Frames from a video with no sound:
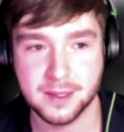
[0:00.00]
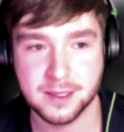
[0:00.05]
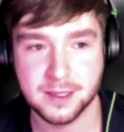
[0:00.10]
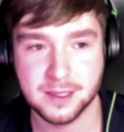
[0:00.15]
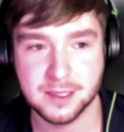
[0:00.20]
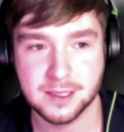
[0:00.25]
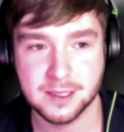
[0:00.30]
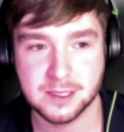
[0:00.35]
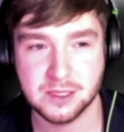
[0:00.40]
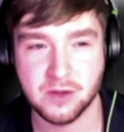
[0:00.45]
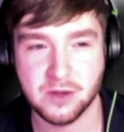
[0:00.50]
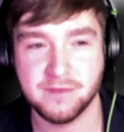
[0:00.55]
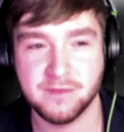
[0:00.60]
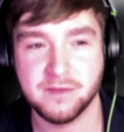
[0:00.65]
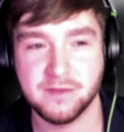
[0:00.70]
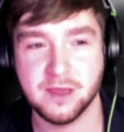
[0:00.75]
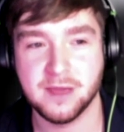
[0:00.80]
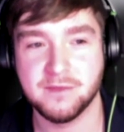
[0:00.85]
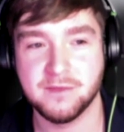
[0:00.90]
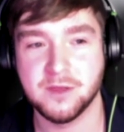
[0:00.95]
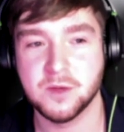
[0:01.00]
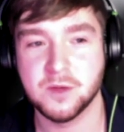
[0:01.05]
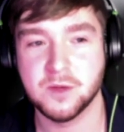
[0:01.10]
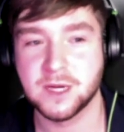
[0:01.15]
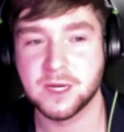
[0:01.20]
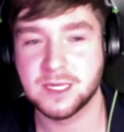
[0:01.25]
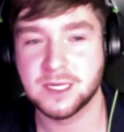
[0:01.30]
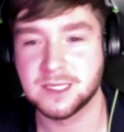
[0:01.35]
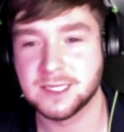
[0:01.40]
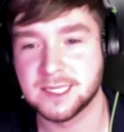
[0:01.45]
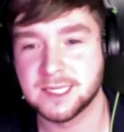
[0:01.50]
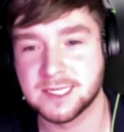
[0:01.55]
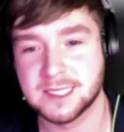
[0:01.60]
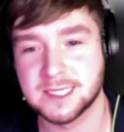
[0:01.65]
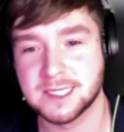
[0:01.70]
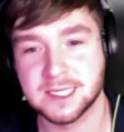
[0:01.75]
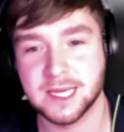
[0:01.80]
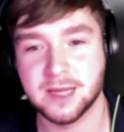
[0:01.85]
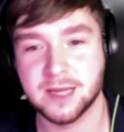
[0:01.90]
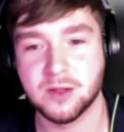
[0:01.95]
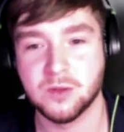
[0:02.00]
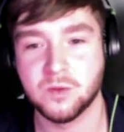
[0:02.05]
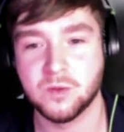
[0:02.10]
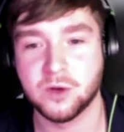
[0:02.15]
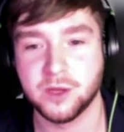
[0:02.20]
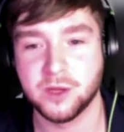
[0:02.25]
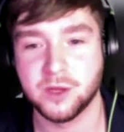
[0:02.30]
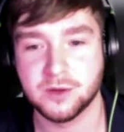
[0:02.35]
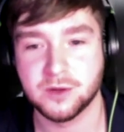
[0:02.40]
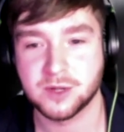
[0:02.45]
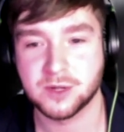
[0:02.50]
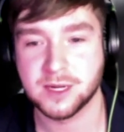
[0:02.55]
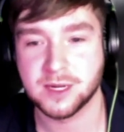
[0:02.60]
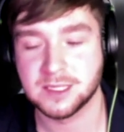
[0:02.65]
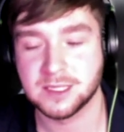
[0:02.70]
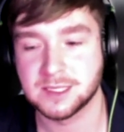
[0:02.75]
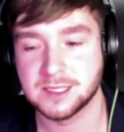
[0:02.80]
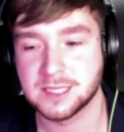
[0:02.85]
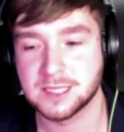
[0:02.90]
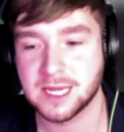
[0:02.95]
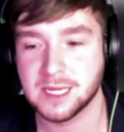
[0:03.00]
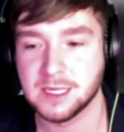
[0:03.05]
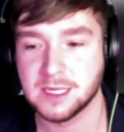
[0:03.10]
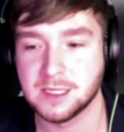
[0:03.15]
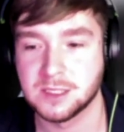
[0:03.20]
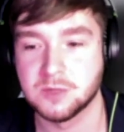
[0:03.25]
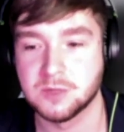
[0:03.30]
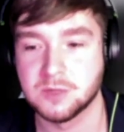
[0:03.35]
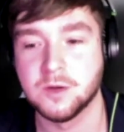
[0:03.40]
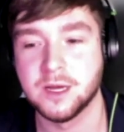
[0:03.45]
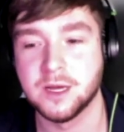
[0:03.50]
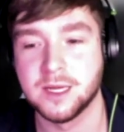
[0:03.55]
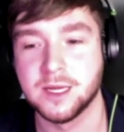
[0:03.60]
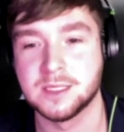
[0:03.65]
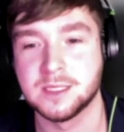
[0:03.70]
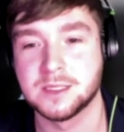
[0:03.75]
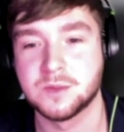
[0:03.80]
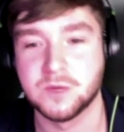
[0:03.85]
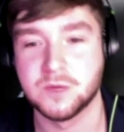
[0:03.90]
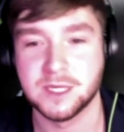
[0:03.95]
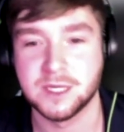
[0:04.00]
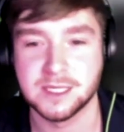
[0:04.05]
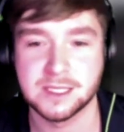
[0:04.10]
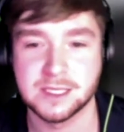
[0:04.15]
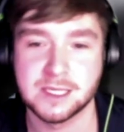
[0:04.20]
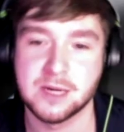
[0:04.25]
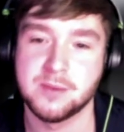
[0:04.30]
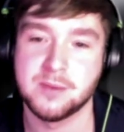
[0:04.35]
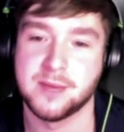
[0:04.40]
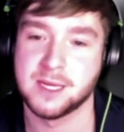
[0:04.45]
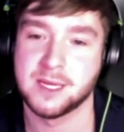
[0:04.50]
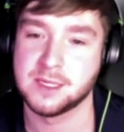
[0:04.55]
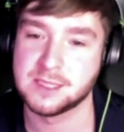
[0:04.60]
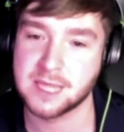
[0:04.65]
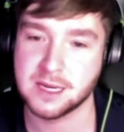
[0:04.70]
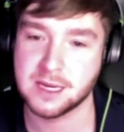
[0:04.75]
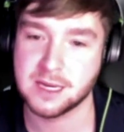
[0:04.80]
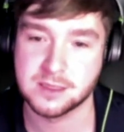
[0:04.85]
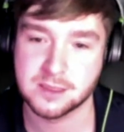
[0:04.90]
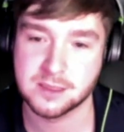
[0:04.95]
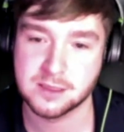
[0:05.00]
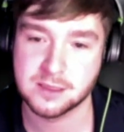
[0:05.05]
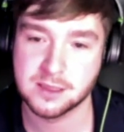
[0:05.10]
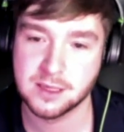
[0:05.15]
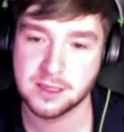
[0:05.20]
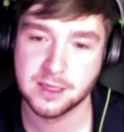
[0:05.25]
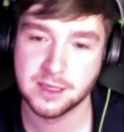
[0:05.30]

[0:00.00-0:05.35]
so if you were to distill what you're trying to say into words, would it still make sense?